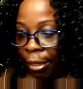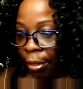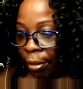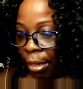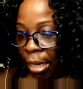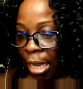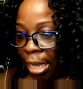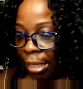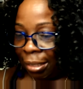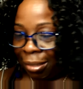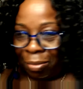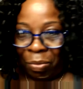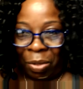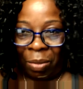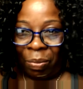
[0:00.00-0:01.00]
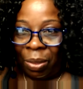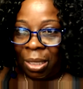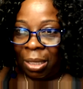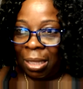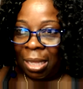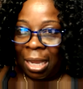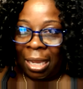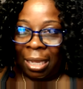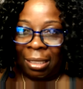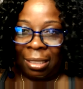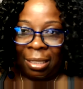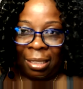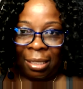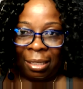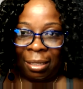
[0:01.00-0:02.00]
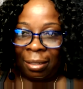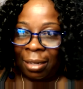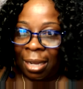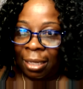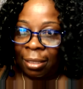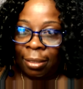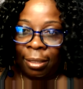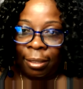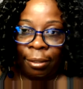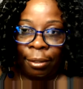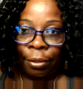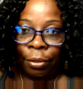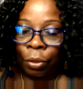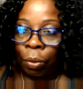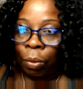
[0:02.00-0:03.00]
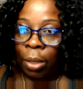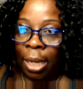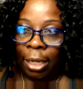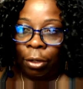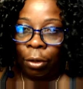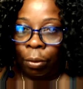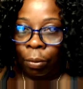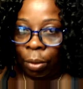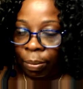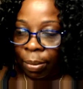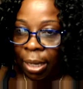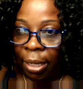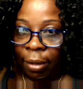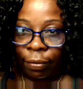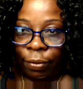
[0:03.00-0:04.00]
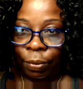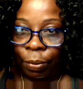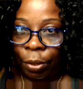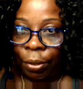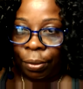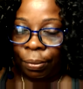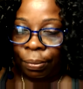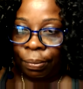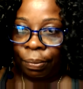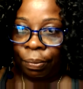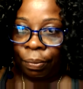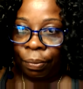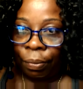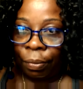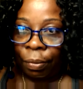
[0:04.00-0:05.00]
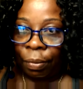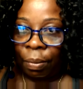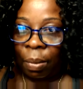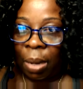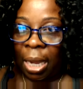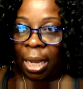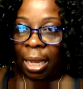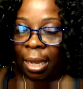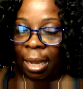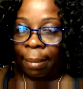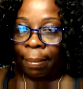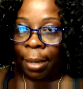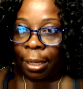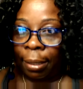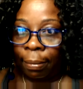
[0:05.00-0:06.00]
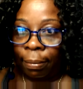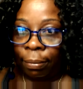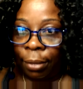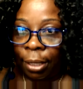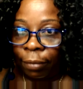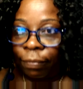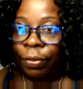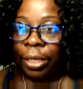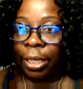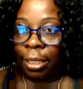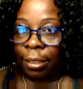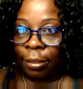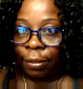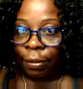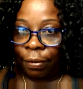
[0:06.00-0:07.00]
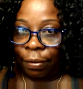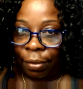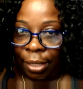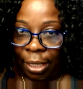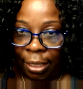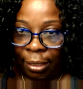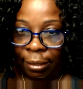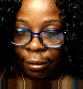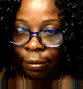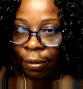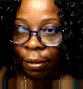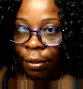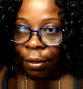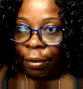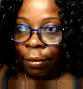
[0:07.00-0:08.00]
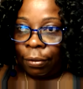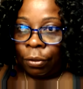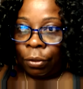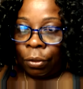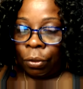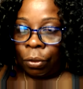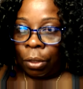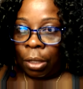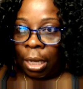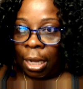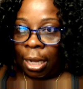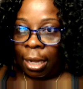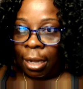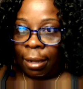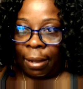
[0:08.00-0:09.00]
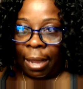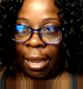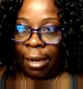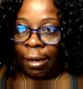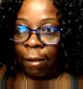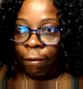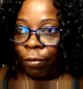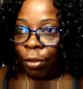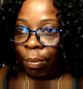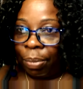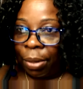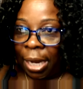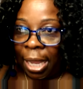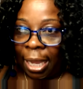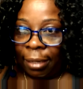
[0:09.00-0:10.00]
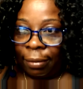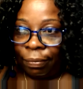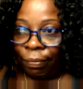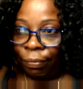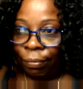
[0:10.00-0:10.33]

I think maybe 18, 19 years old. I knew what my gifts were. And I'm gifted in certain things. I love to plan.